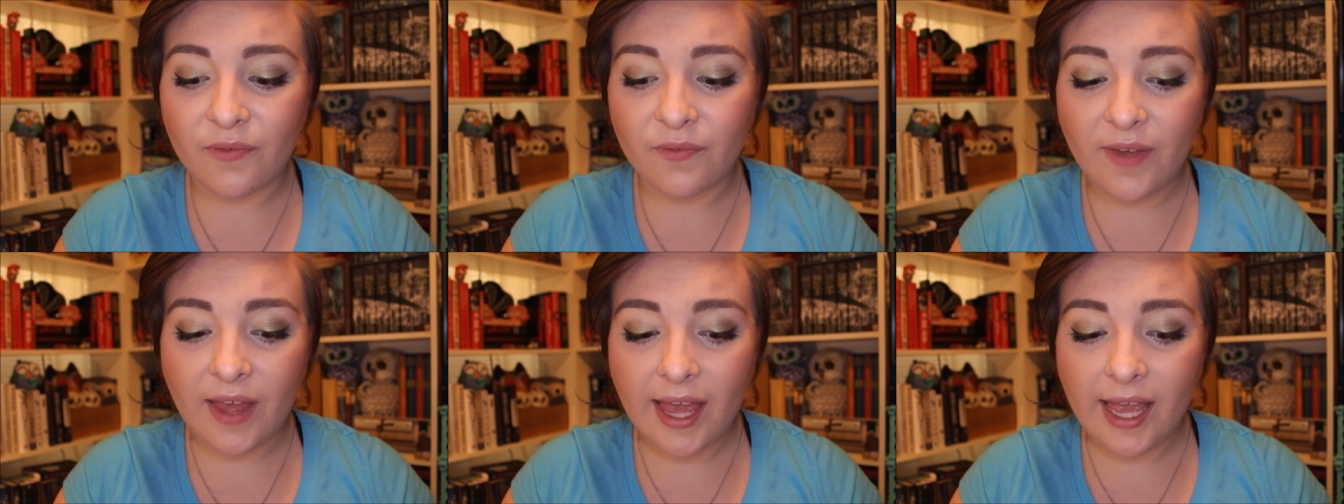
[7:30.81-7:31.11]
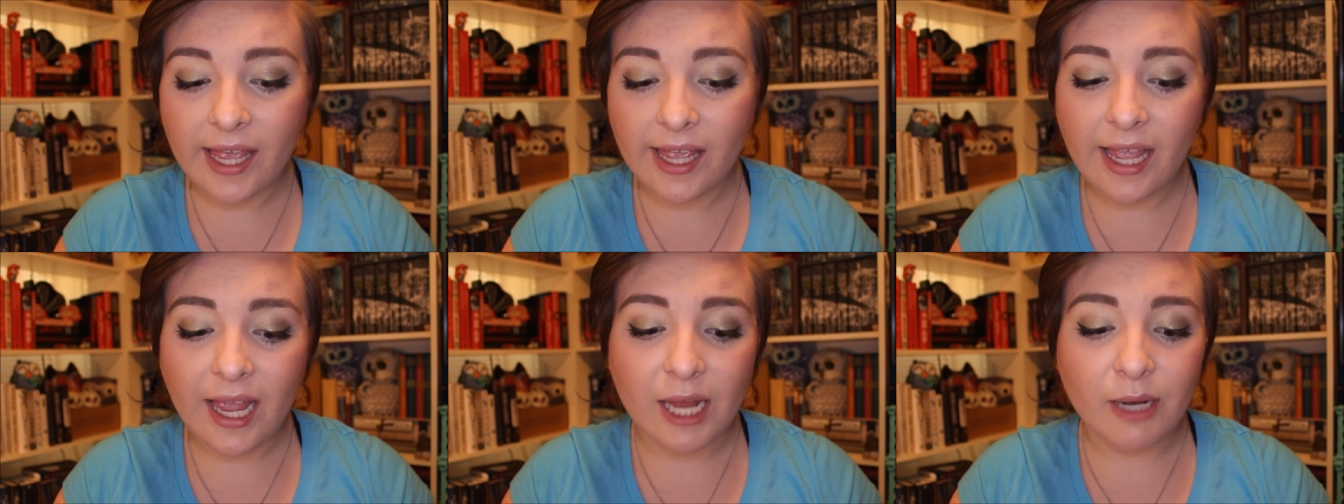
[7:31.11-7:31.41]

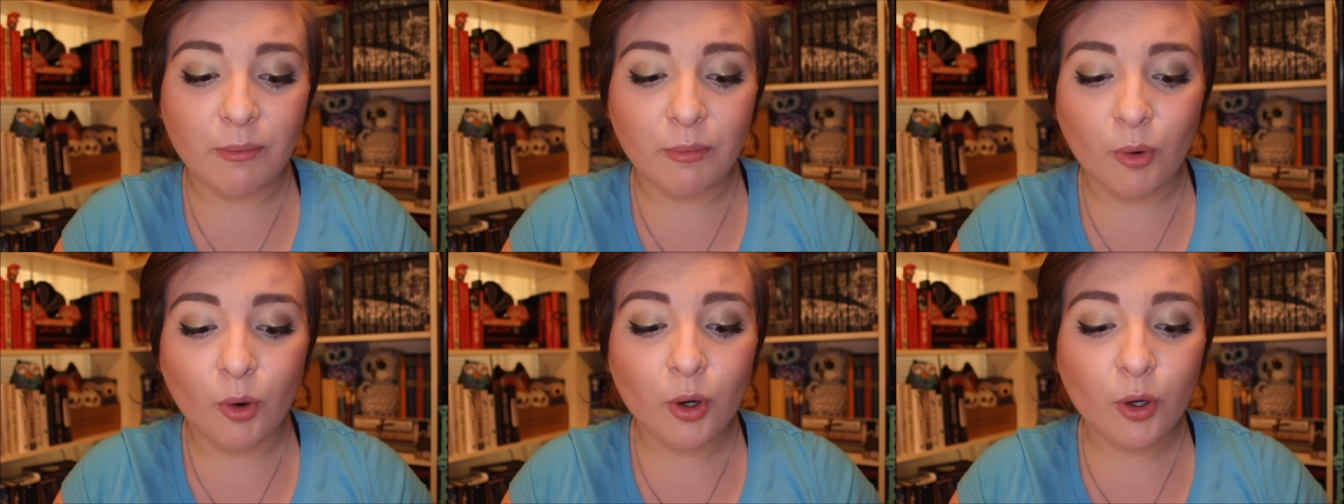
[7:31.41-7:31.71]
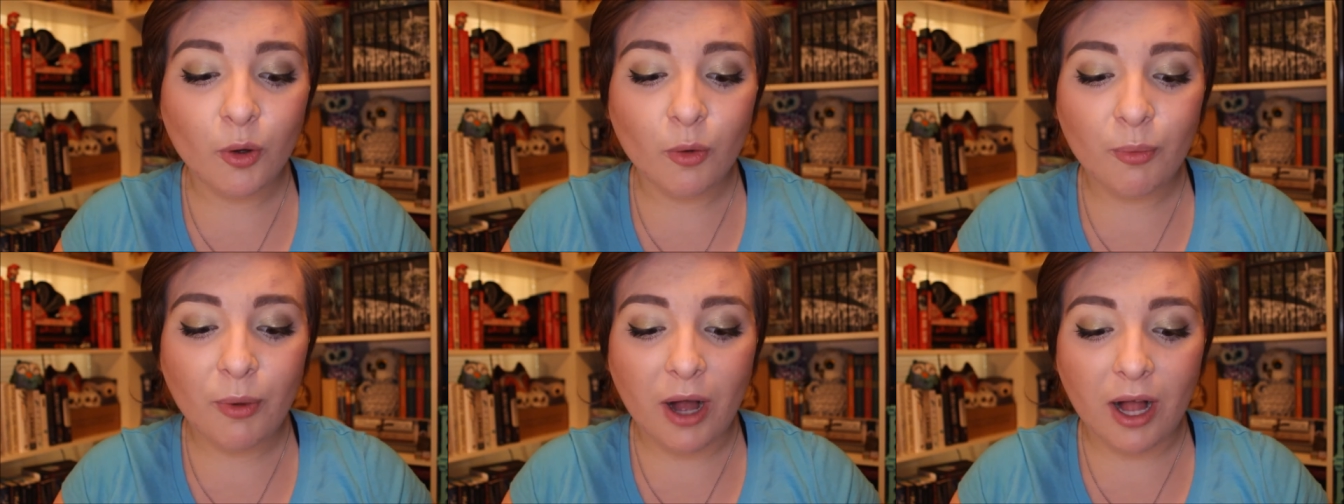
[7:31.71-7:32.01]
Fae and
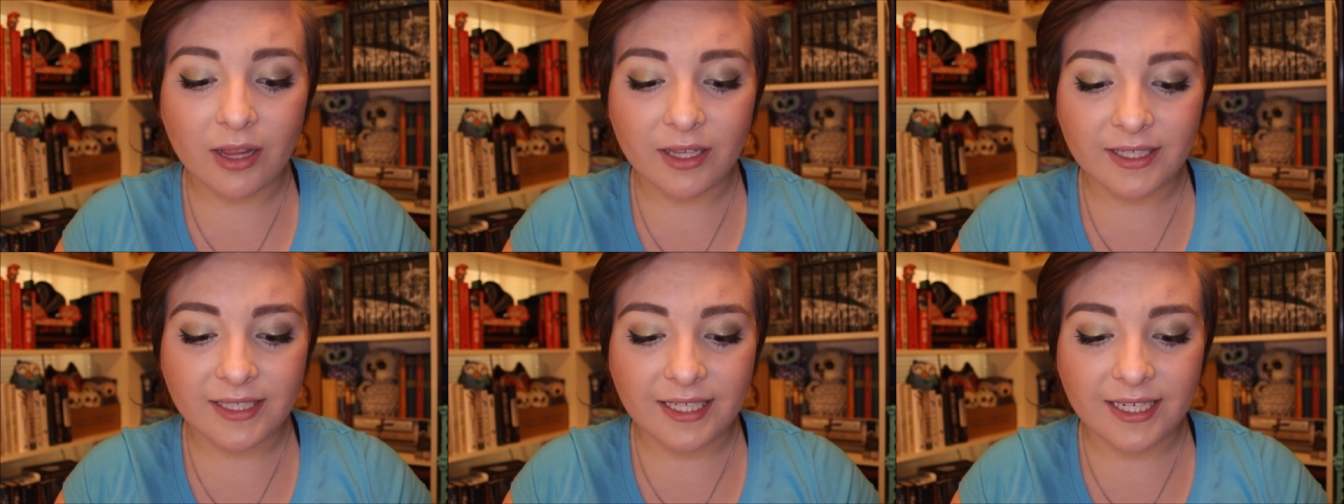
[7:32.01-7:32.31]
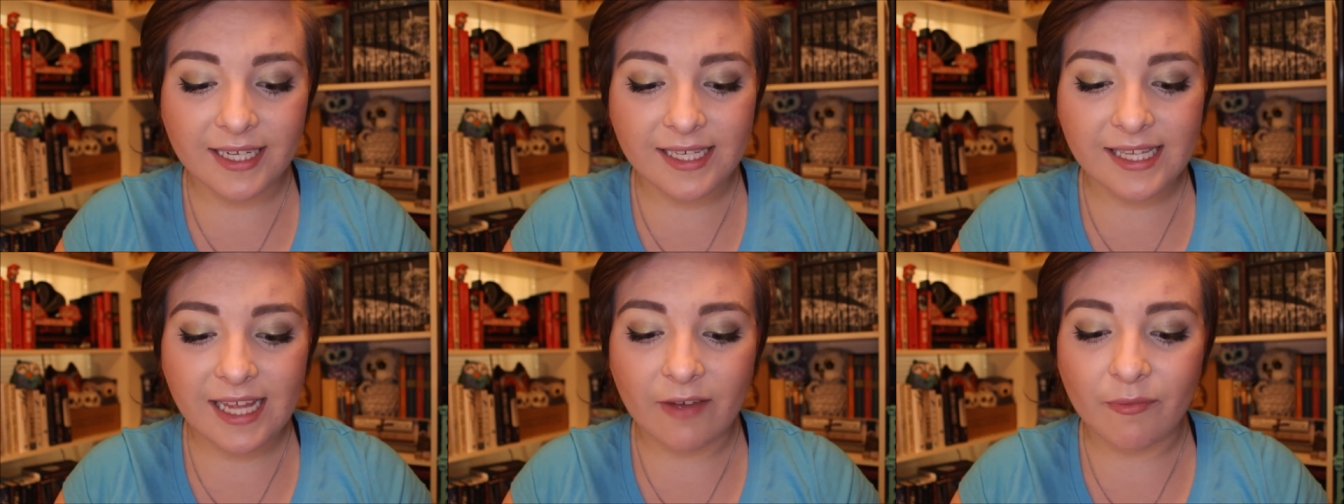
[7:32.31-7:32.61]
mortal
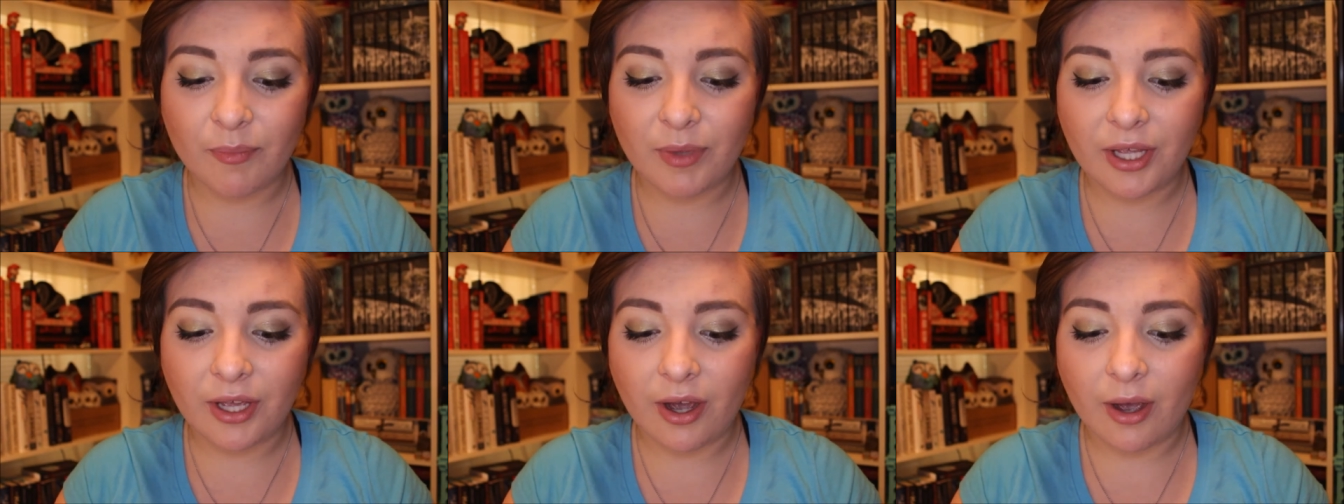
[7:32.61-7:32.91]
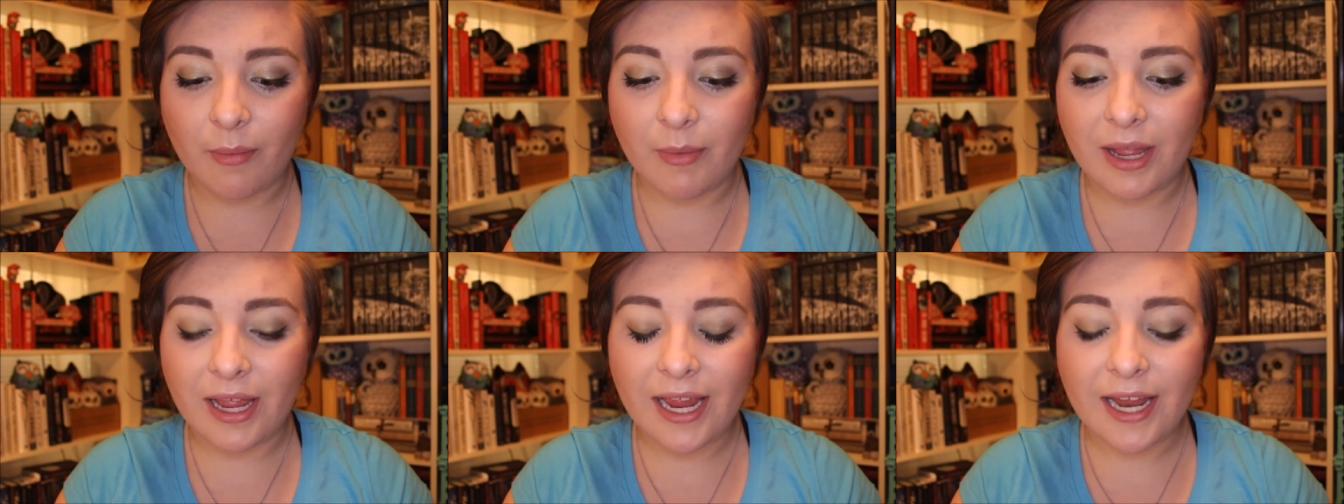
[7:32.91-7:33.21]
politics have
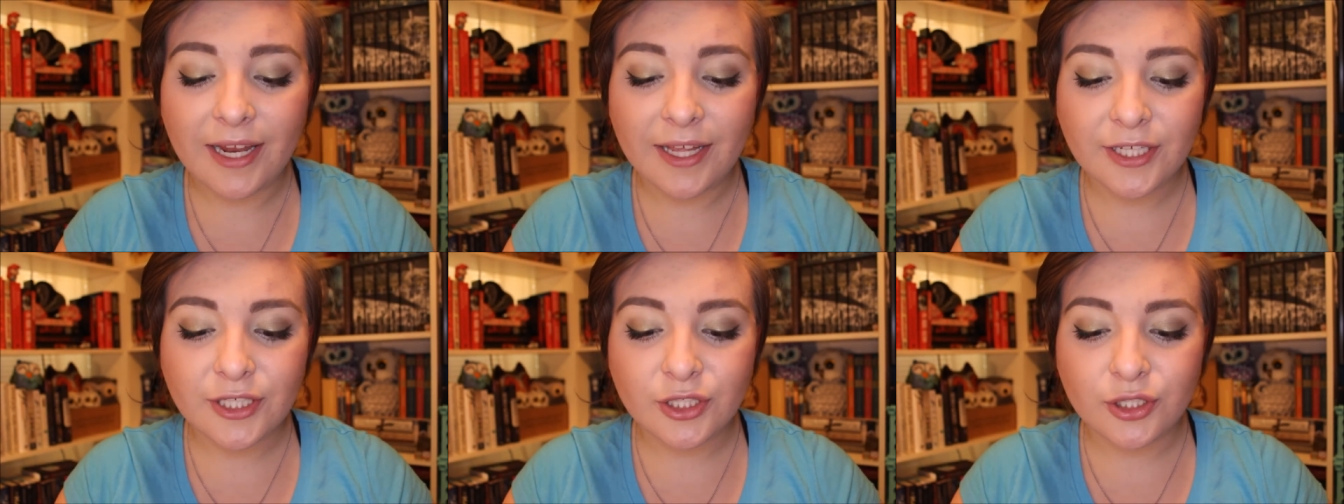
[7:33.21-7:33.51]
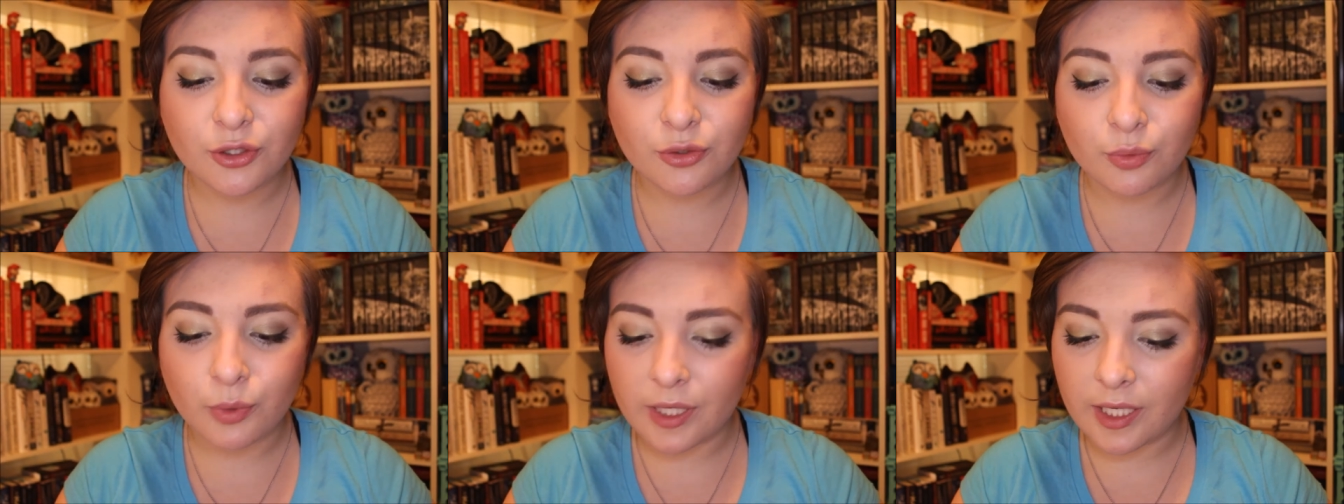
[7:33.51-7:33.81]
become
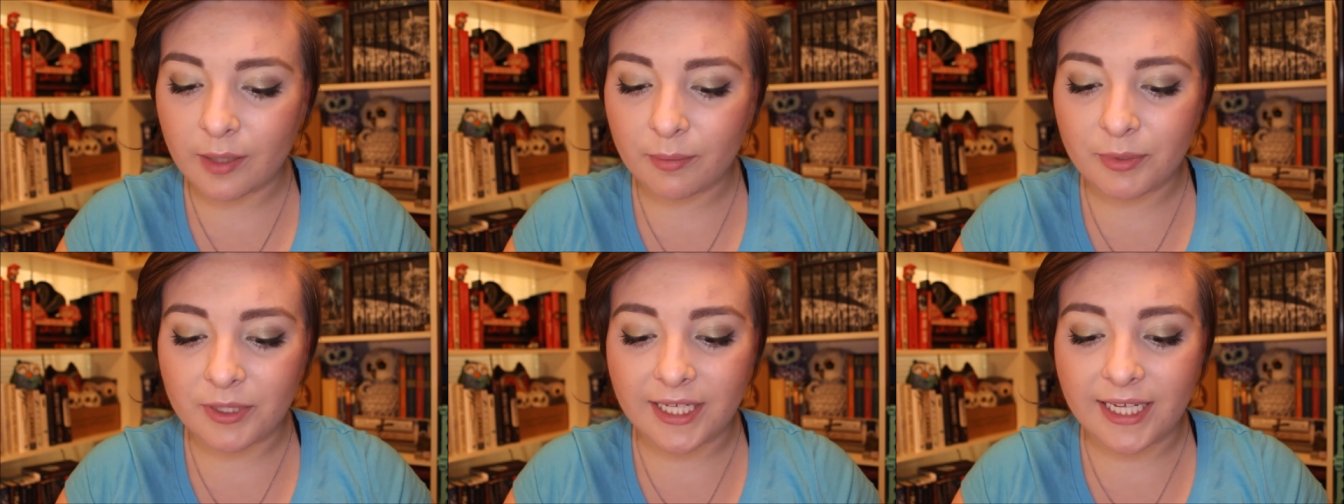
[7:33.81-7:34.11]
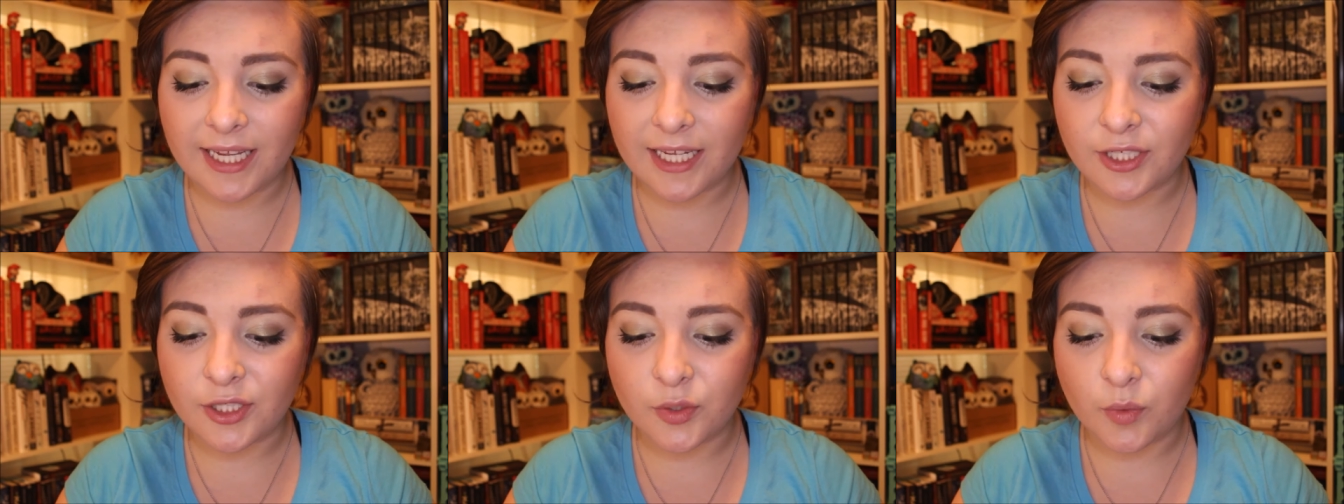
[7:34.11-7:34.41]

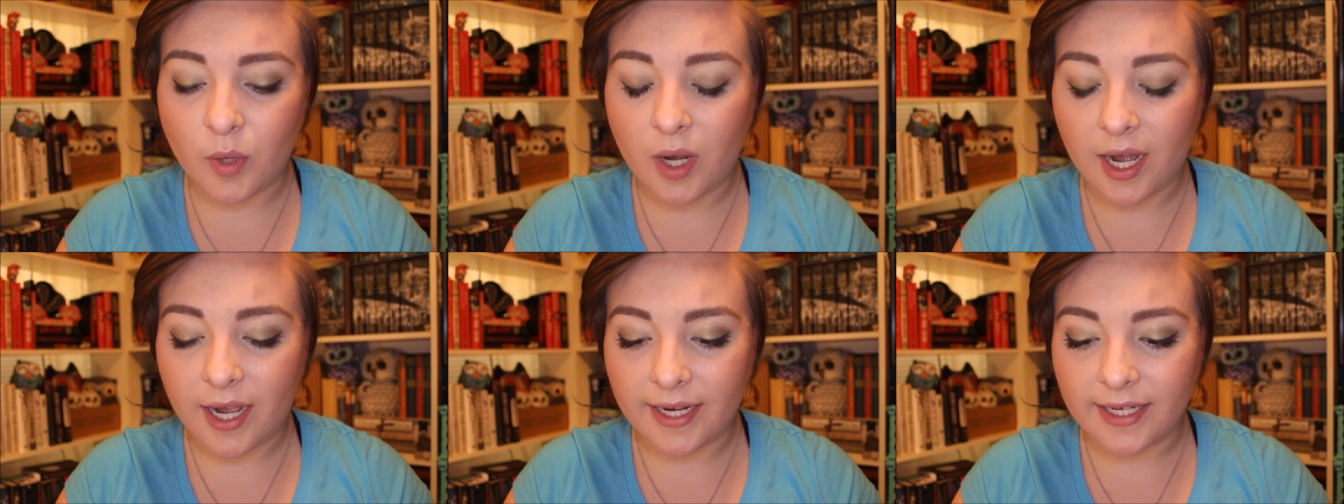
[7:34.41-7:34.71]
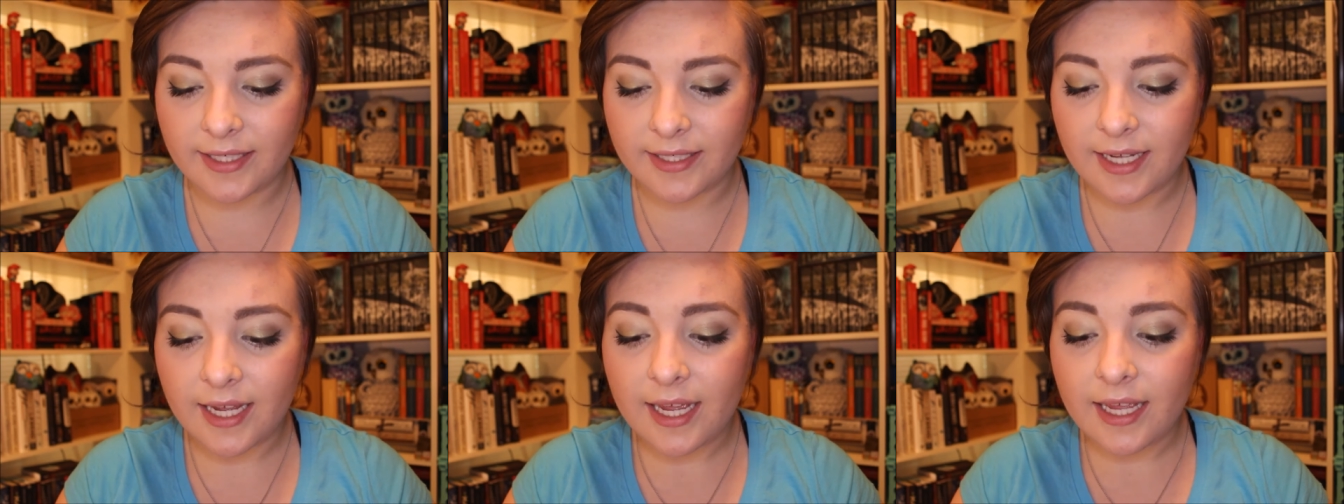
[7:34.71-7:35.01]
inextricably
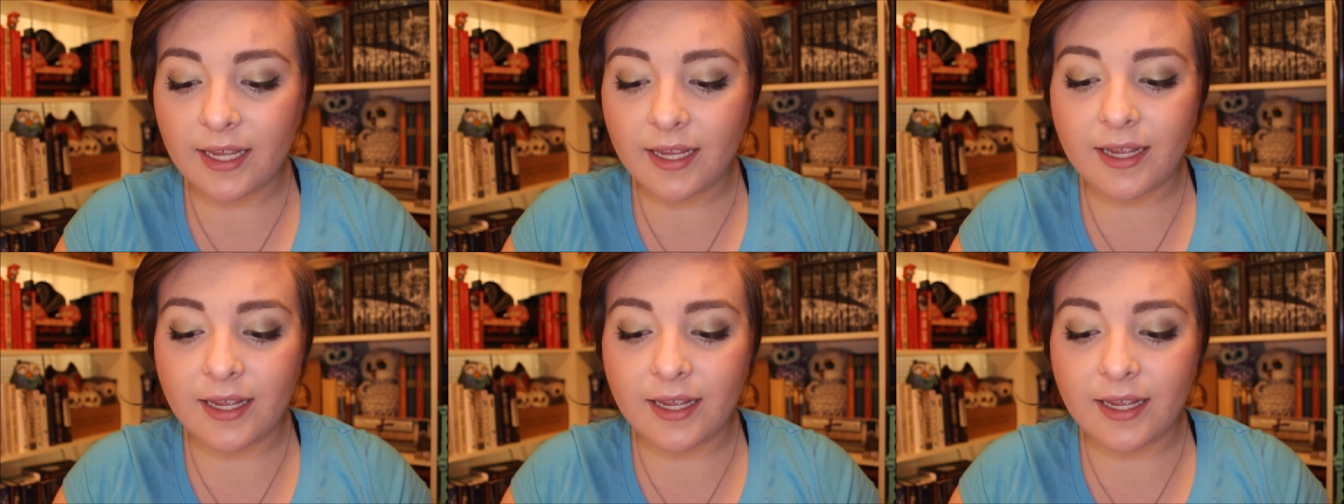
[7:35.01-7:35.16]
entwined